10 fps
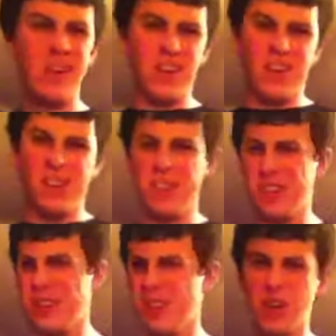
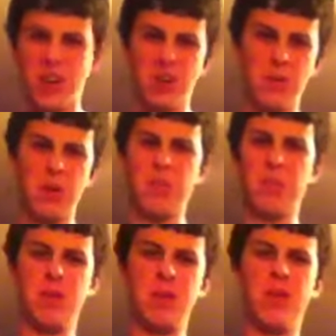you know, you might
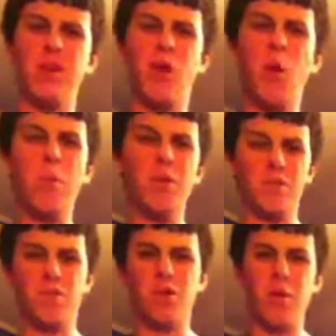be hoping
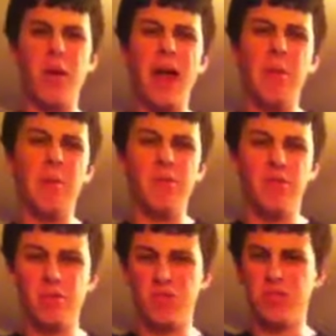for a bad
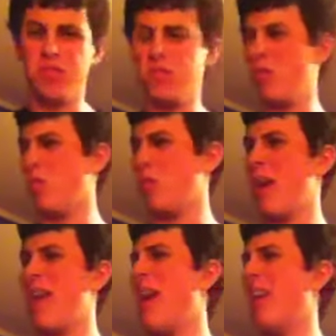episode just so you could
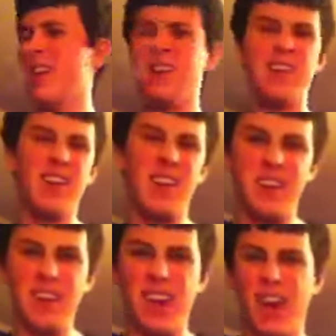rant on it.
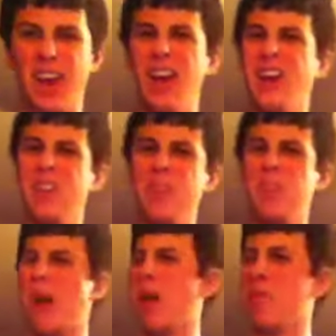And yeah,
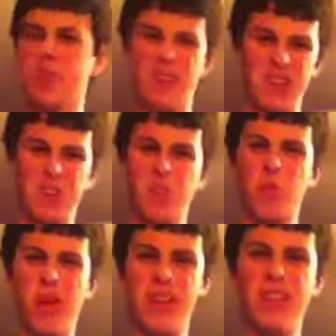sometimes I like to
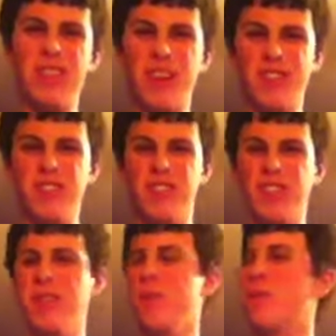rant on
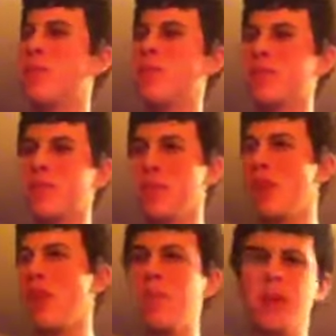shit.
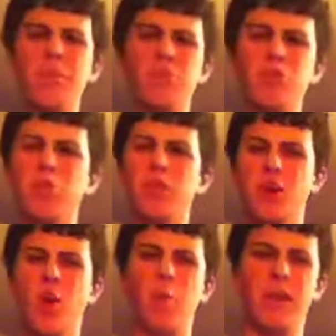But I'm truly
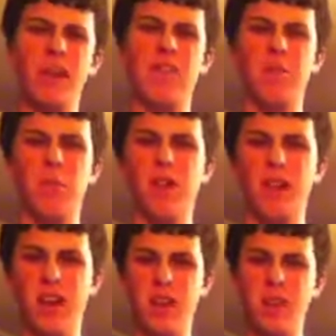hoping every Monday
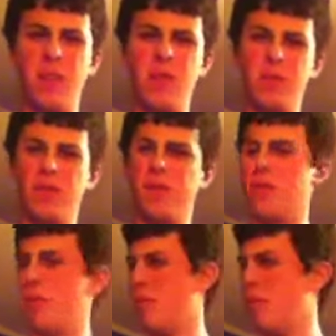night there
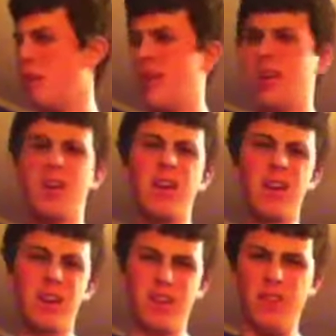would be
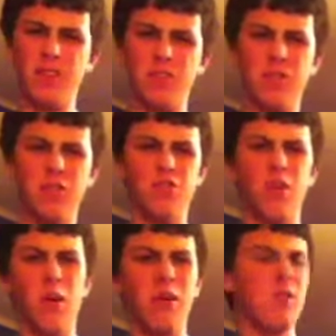this good a show